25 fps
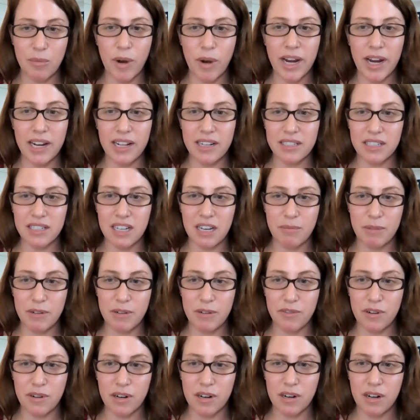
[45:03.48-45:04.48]
waiting to come in
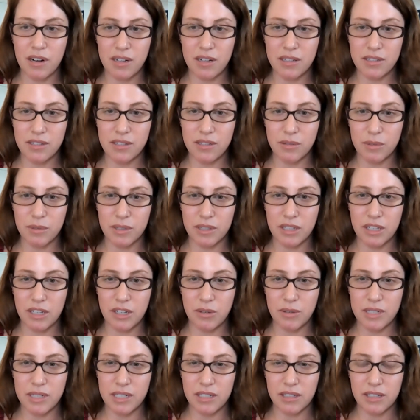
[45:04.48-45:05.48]
for a consult with
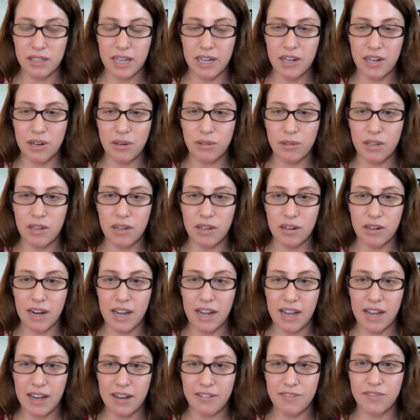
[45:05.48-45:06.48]
you until I no longer
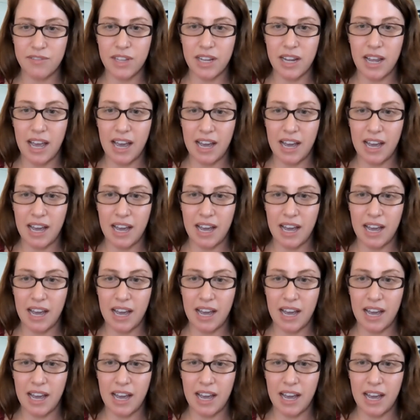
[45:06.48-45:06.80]
have the